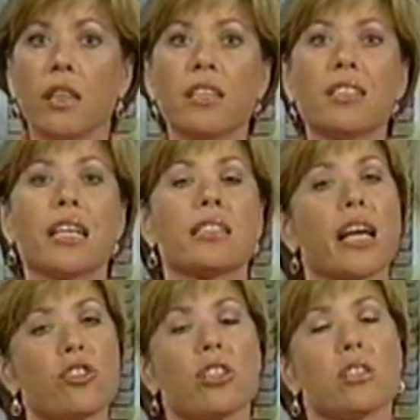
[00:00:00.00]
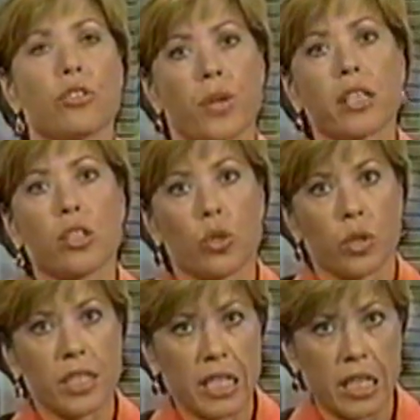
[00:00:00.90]
This test actually is directed
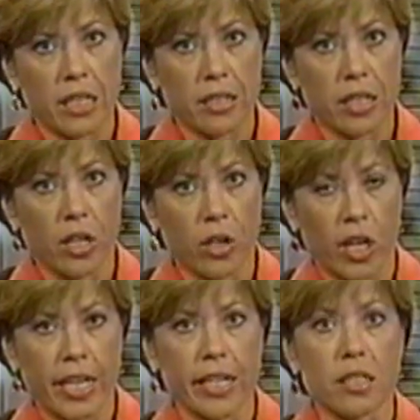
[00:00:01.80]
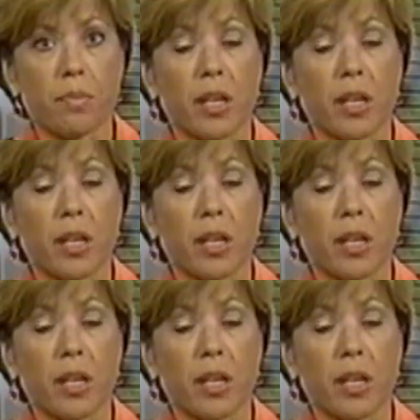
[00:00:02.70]
toward teens in our audience,